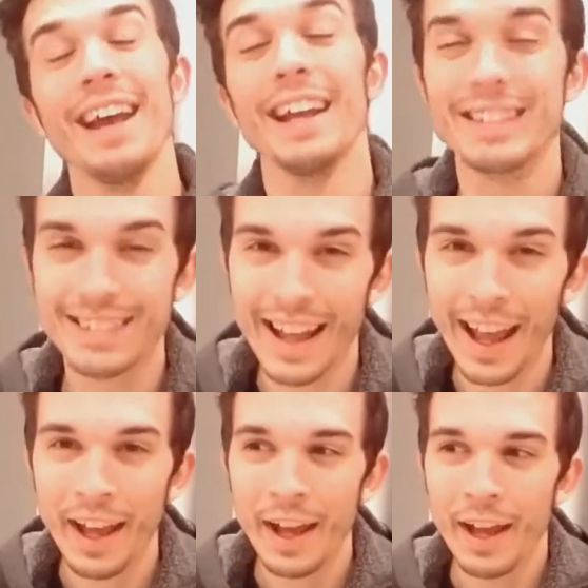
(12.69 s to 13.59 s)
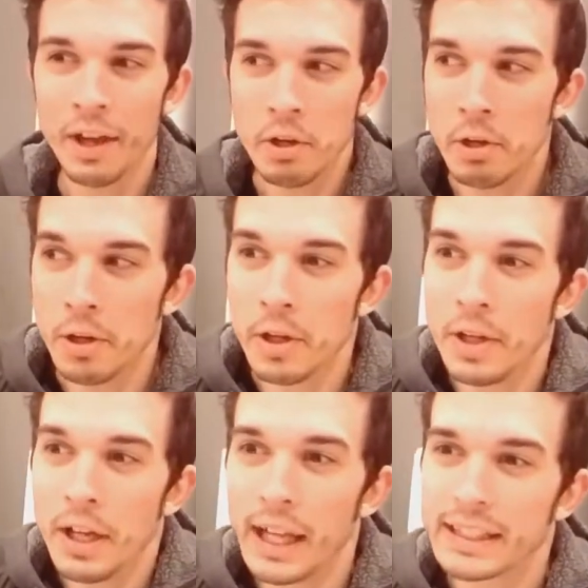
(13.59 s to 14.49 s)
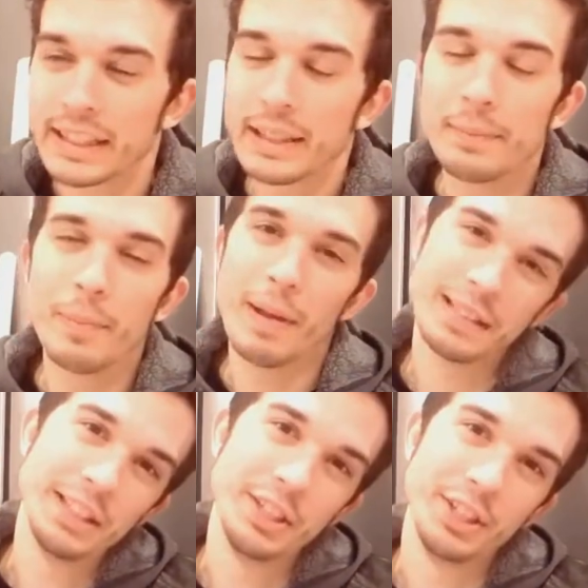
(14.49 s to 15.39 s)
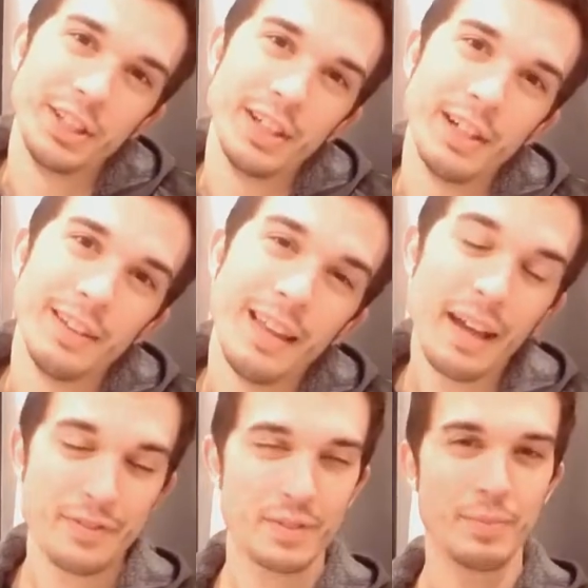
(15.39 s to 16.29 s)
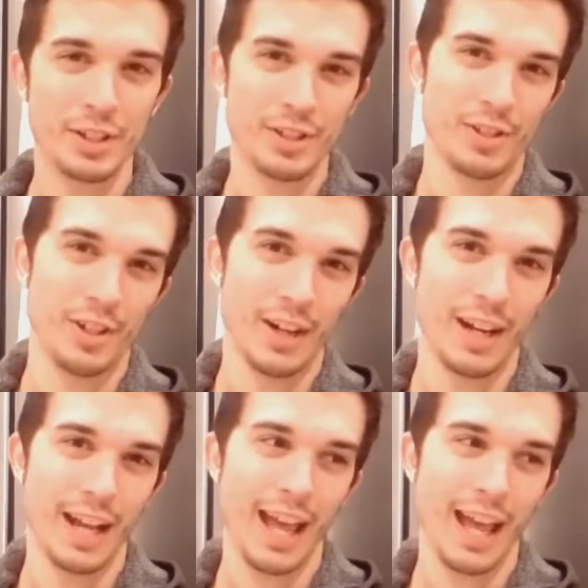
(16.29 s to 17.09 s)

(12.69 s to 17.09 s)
And today, it's a simple message life's a mixture.